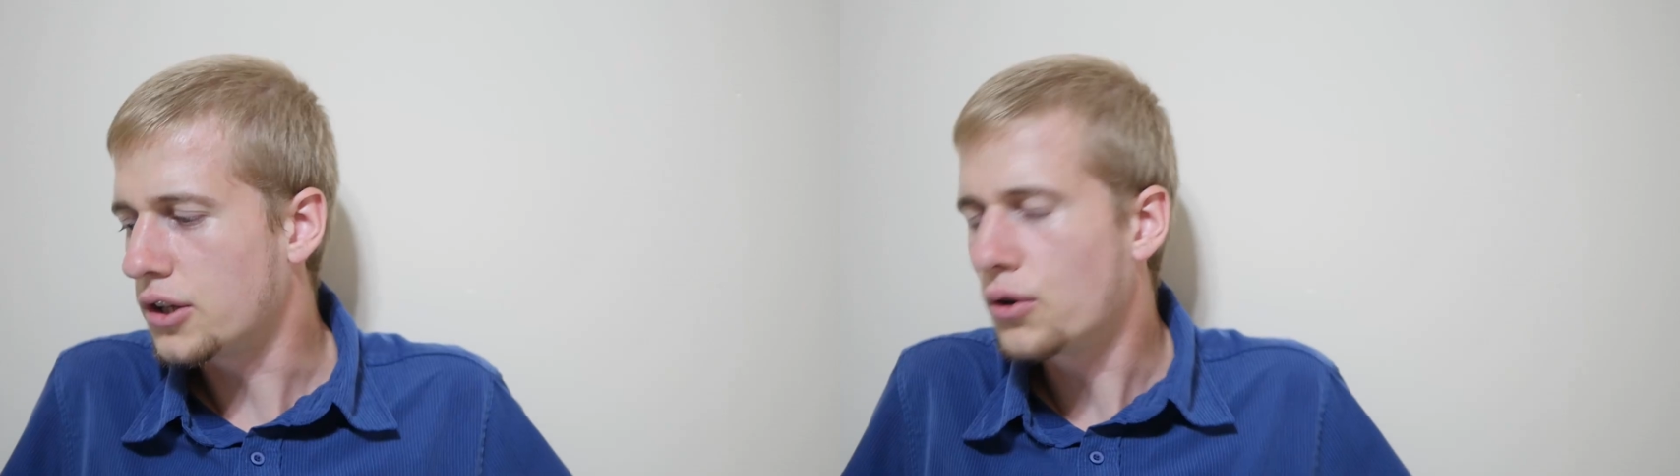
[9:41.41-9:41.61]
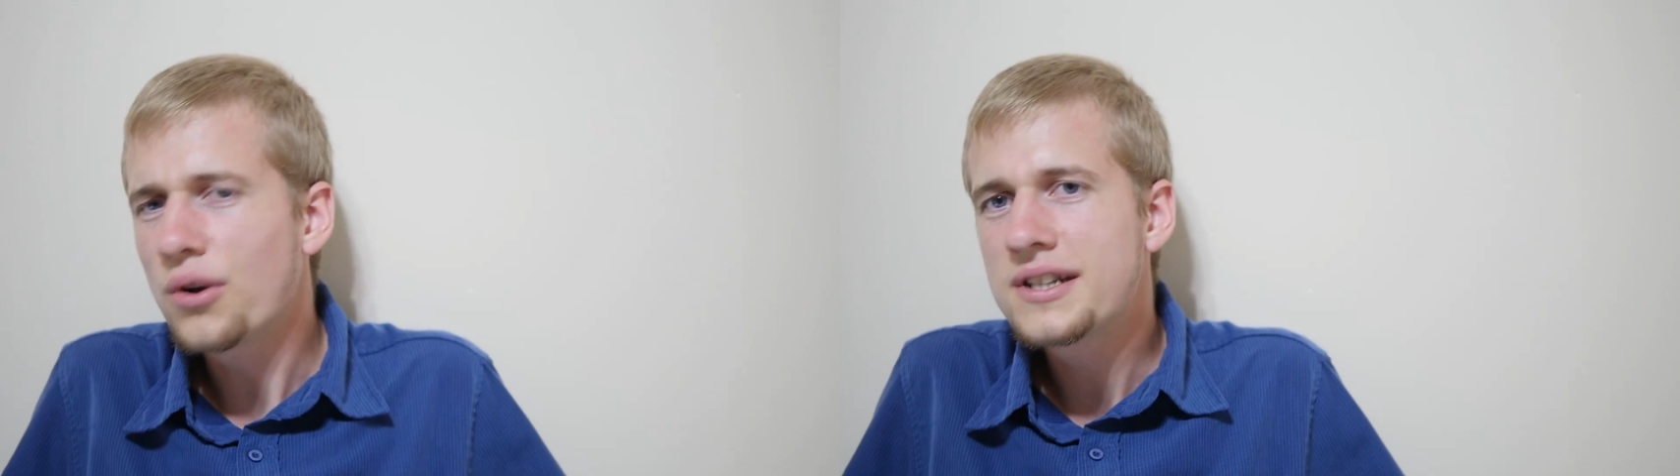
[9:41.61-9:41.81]

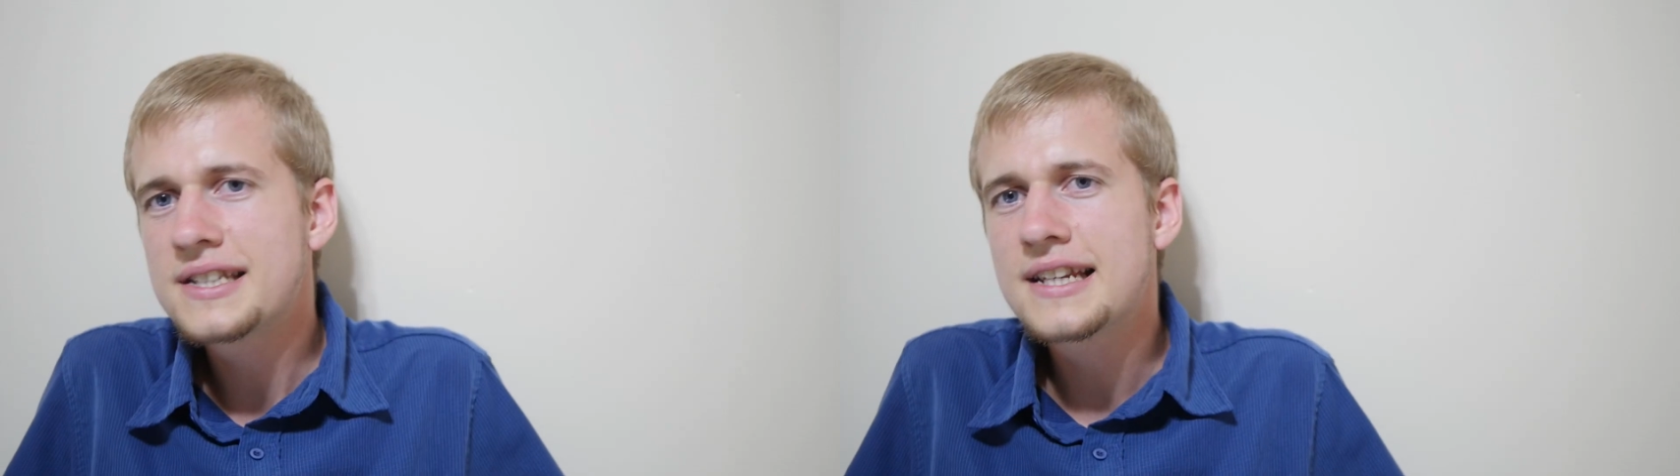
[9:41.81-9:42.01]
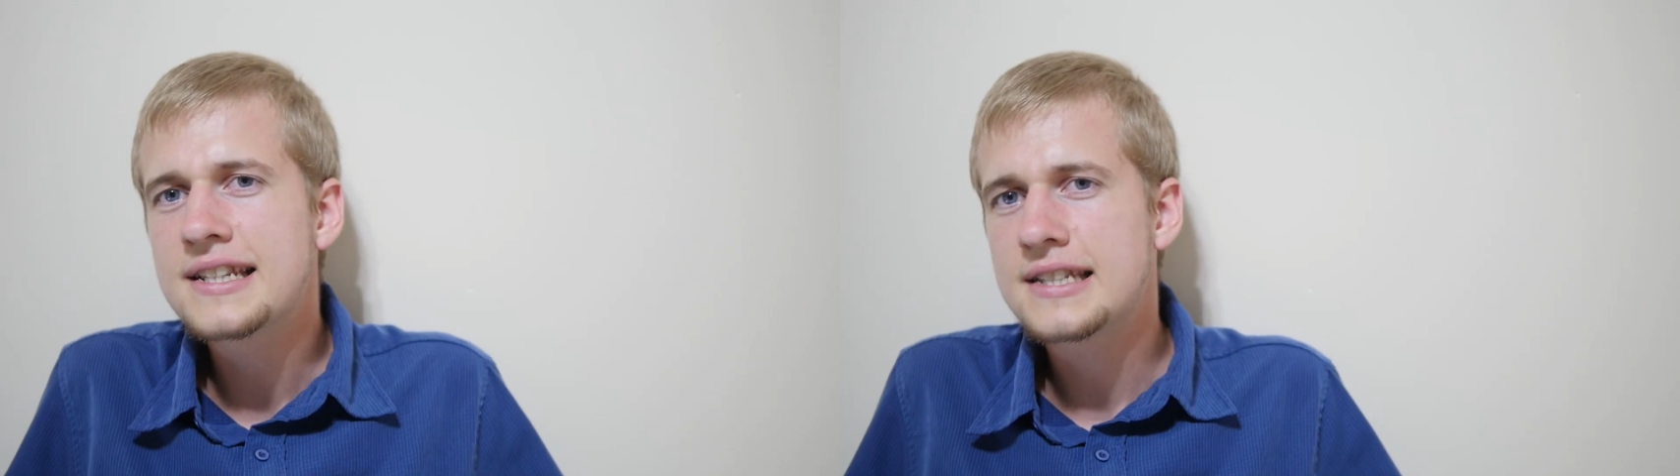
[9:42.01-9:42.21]
Your
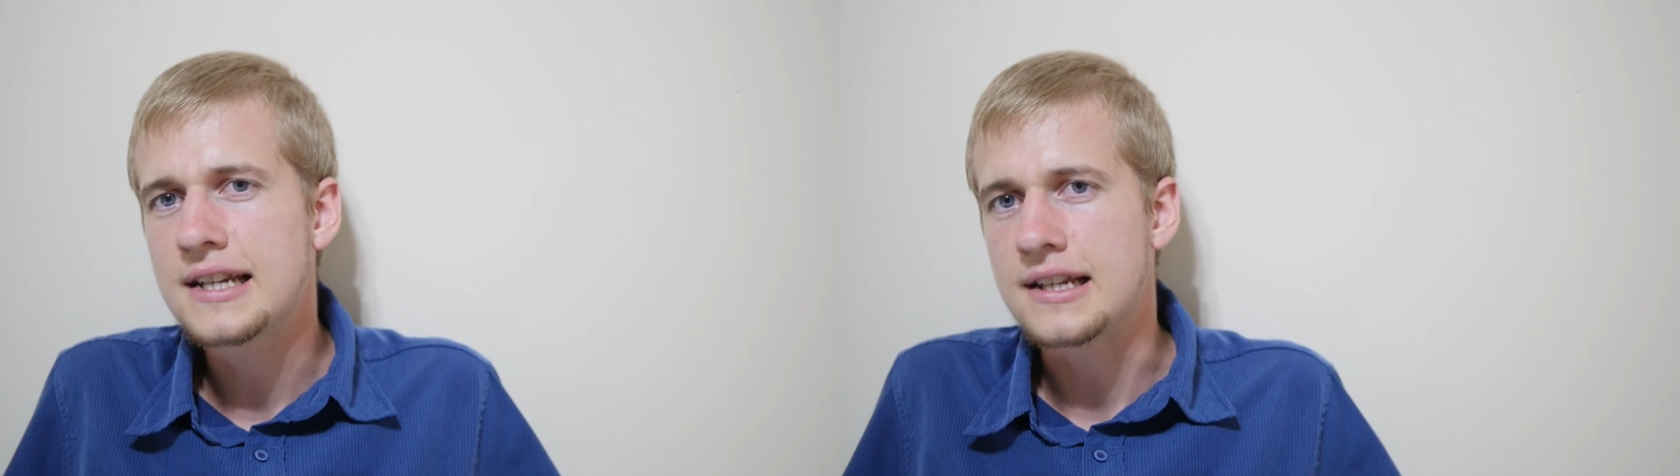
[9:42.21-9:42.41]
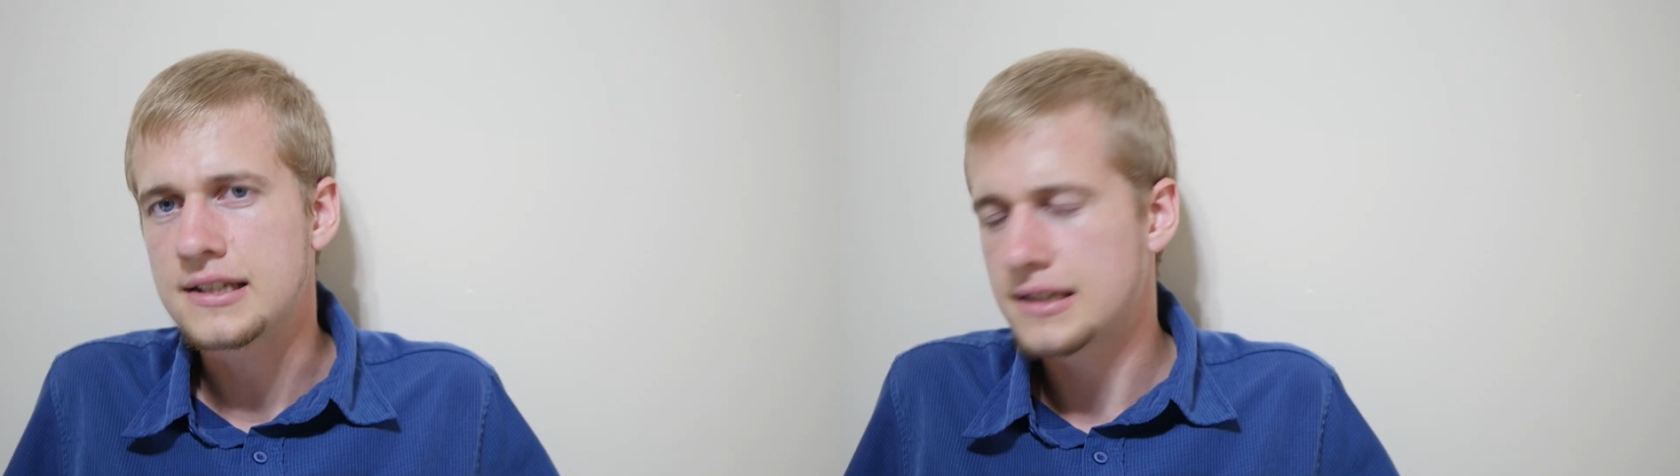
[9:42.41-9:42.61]

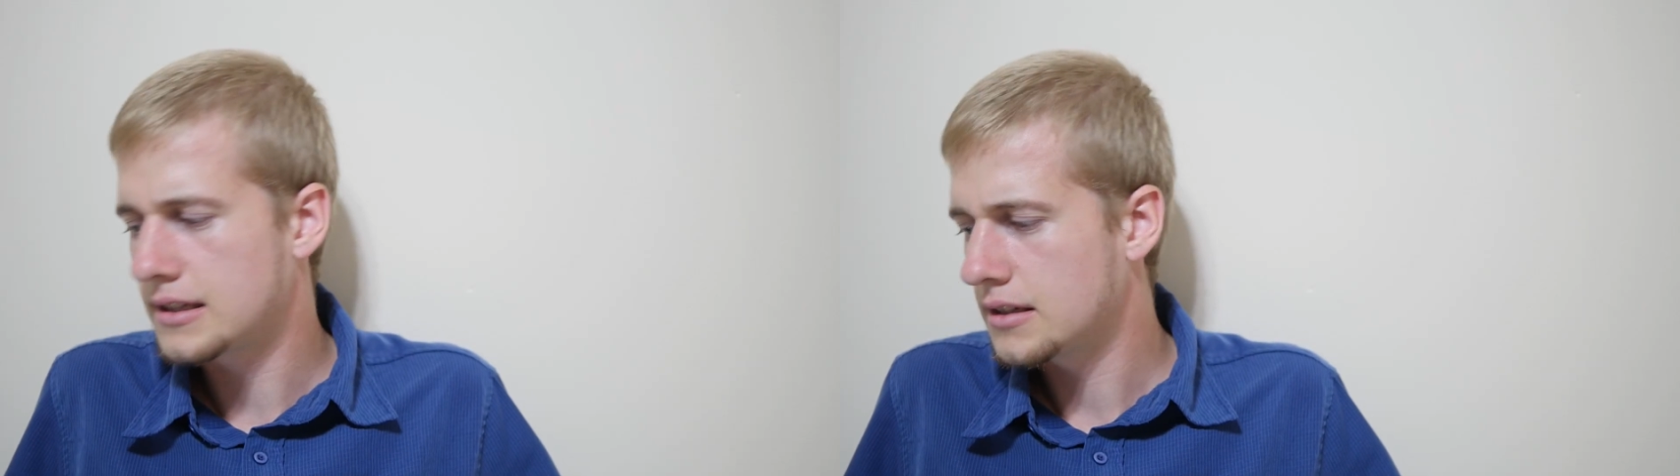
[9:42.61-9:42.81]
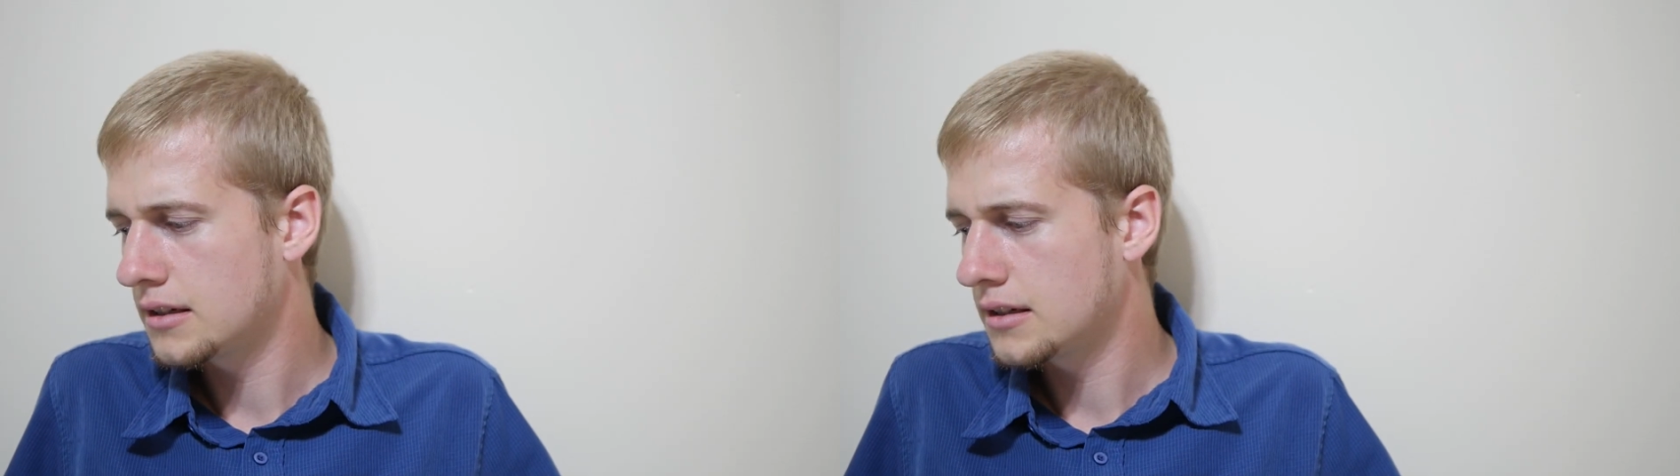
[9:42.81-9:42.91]
success